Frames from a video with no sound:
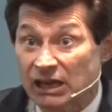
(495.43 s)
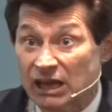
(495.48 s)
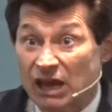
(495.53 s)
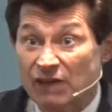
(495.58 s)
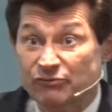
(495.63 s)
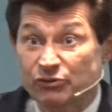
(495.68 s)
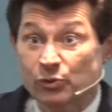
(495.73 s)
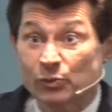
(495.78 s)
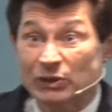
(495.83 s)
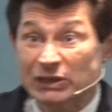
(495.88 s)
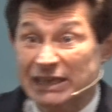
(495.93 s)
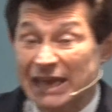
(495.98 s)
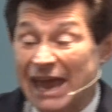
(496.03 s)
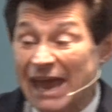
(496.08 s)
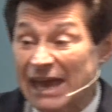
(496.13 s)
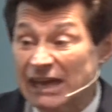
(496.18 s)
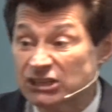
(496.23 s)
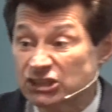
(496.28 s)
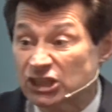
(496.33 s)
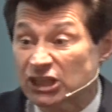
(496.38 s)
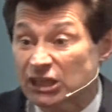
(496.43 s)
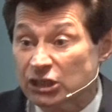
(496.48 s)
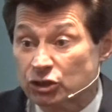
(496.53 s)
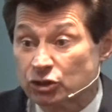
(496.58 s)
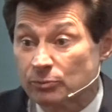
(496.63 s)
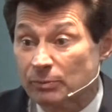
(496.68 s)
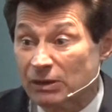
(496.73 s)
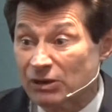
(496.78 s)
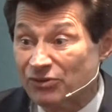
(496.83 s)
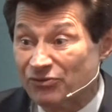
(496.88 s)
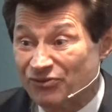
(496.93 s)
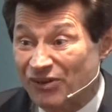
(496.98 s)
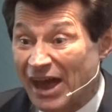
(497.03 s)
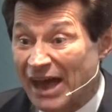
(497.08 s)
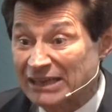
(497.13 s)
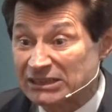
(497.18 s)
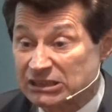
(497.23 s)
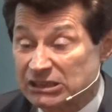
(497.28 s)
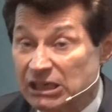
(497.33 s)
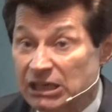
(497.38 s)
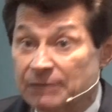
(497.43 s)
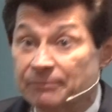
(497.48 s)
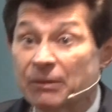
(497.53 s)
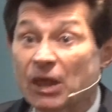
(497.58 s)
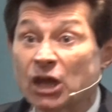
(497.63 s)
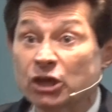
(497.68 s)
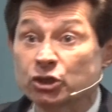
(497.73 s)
If you engage in intermittent fasting,